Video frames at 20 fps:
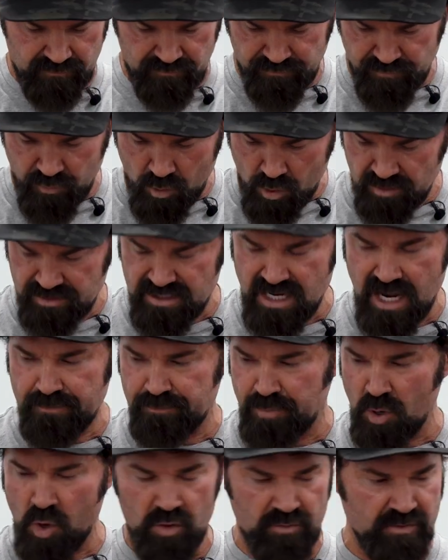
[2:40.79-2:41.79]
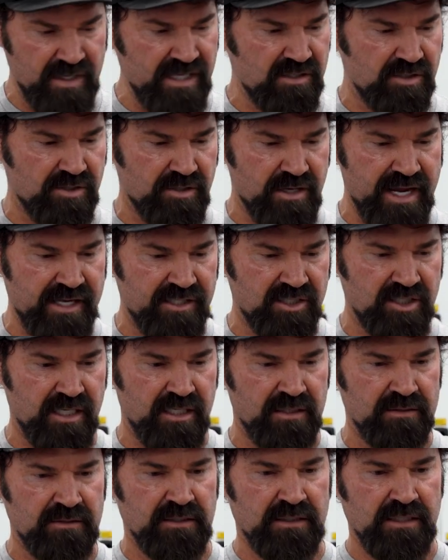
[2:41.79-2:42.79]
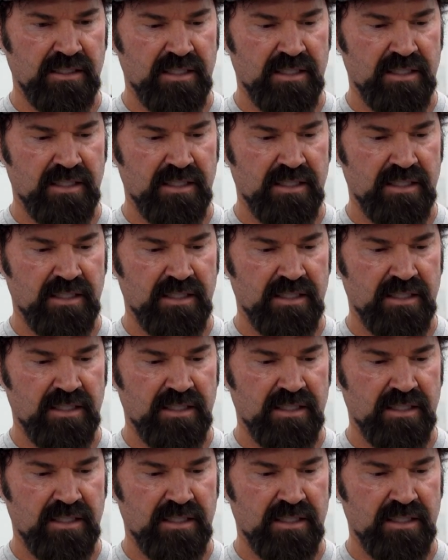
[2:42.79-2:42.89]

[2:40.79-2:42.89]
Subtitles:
Full nut bolt restoration.